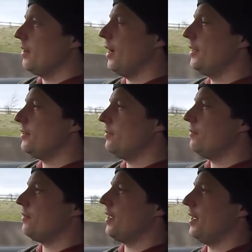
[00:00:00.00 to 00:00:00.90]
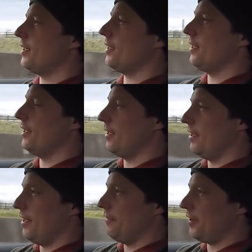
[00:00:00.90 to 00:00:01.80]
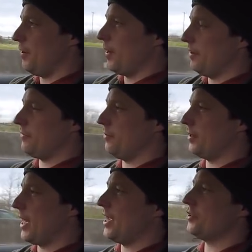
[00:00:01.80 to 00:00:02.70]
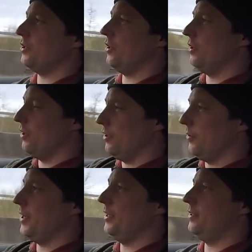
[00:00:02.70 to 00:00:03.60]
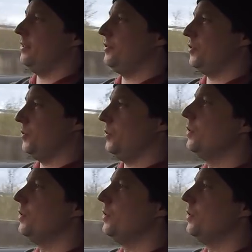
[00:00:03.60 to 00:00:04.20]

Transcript: I think if I went from Cashel all the way to